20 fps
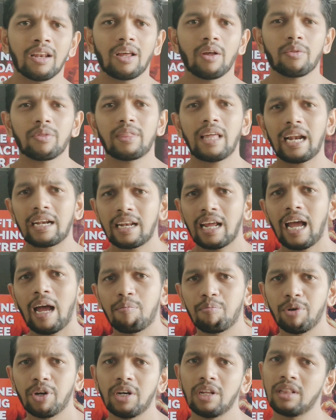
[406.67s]
Now, that
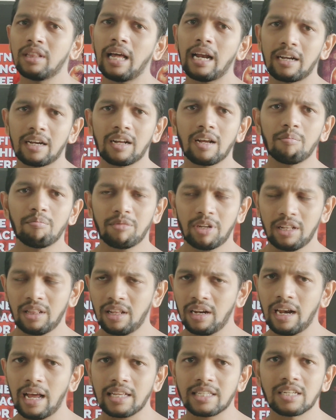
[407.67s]
happened in the
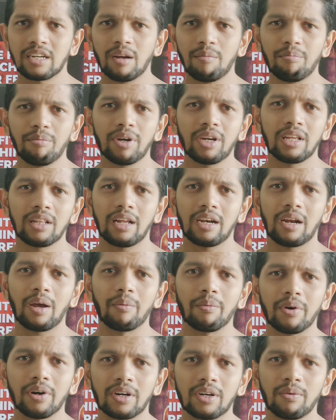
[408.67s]
last company that I
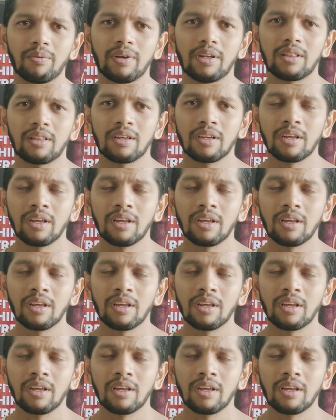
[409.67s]
worked with.